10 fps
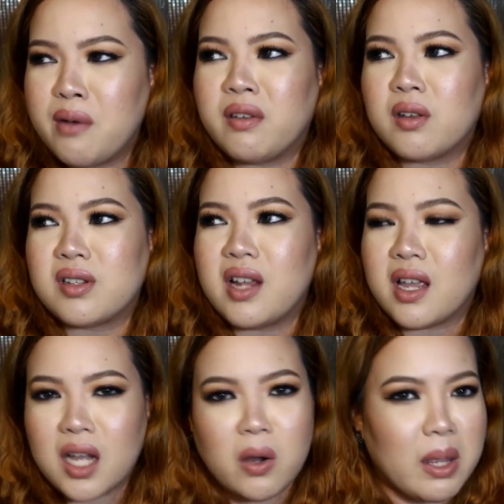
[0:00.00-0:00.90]
obvious
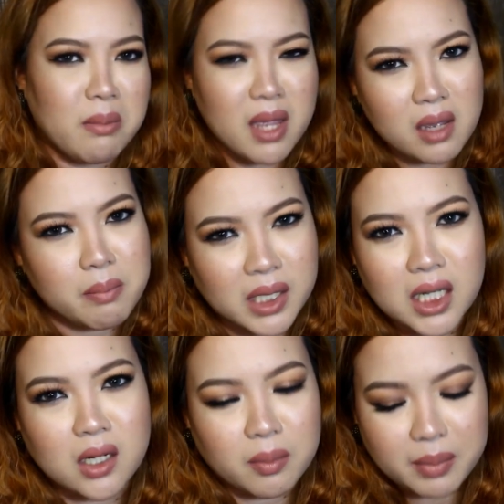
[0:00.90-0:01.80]
na ikaw ay makeup
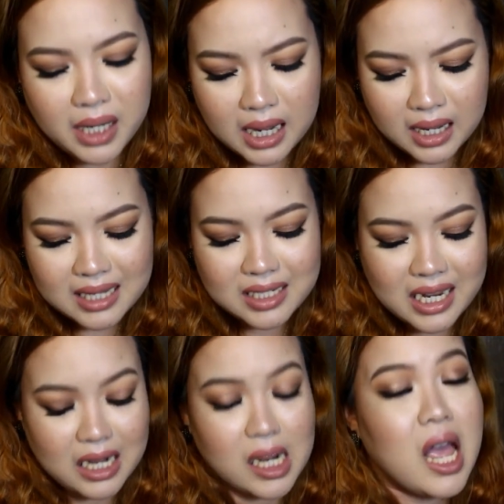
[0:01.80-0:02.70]
beginner pa lang, as
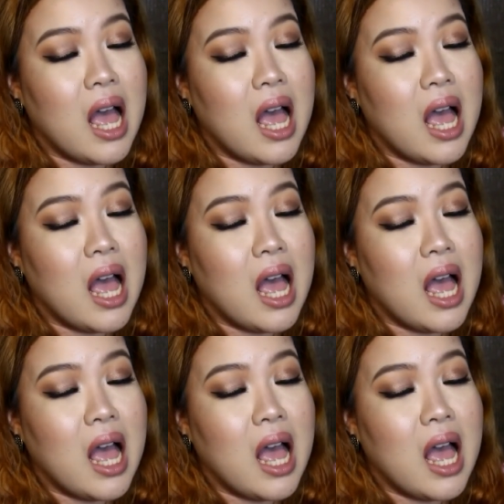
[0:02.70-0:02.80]
in,